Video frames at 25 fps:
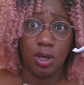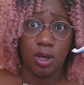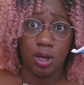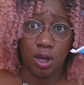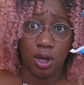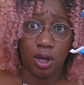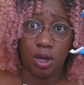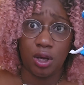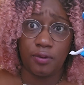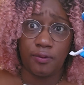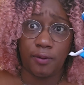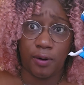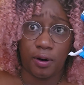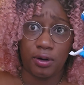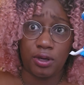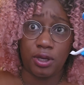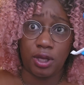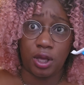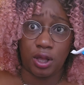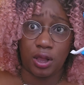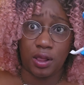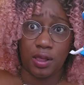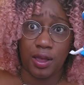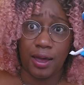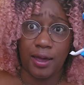of our
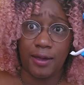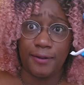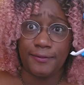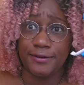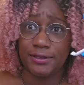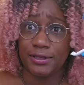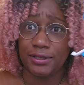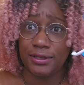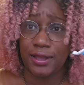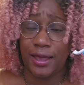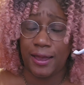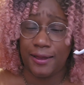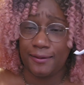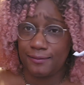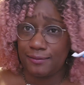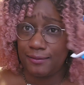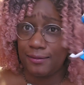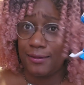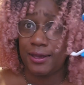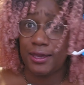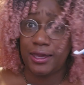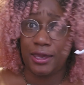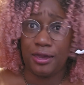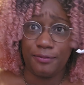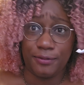young lives, like
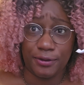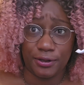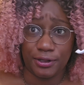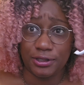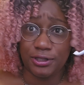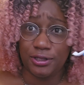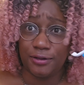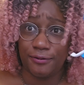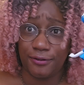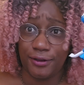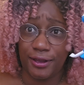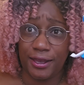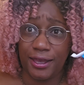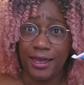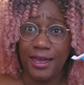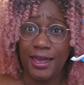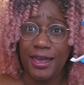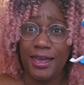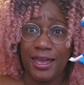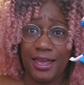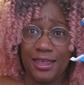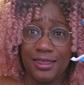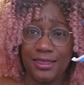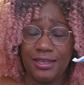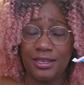cumulatively
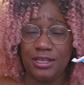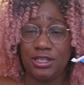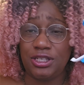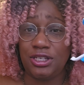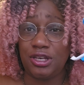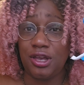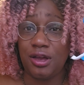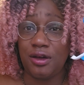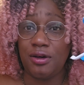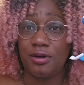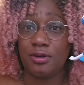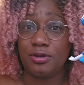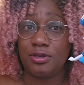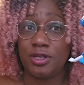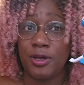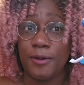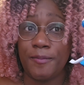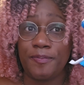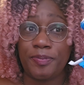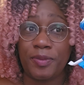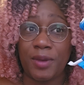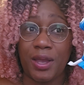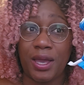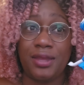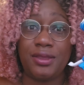in these shows.
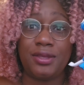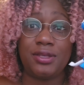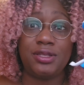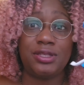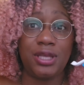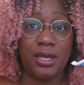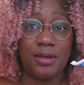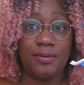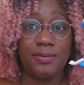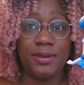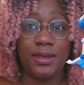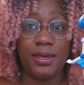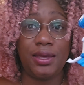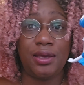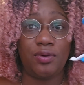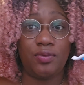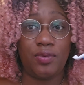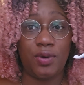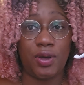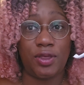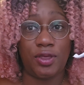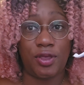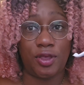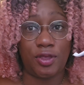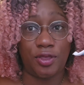And the same thing
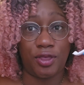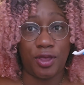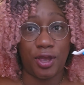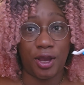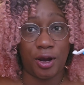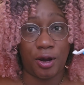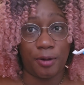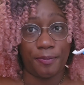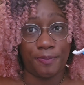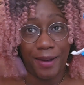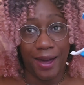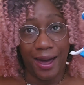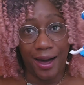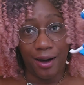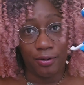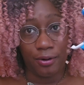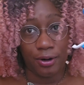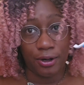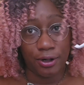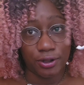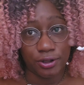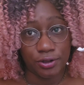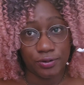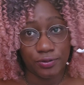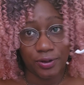with their
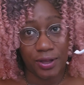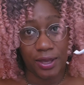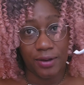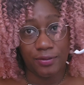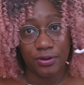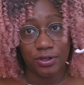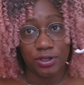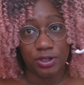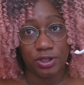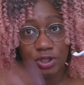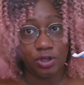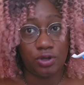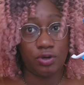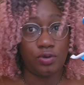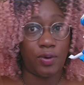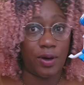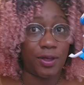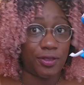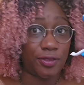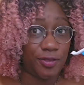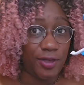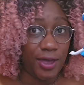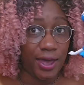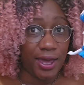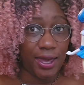powers when they would do
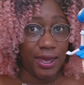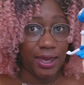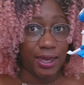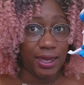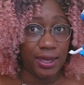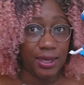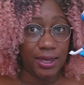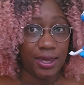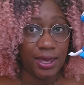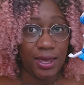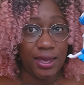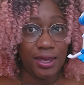a thing,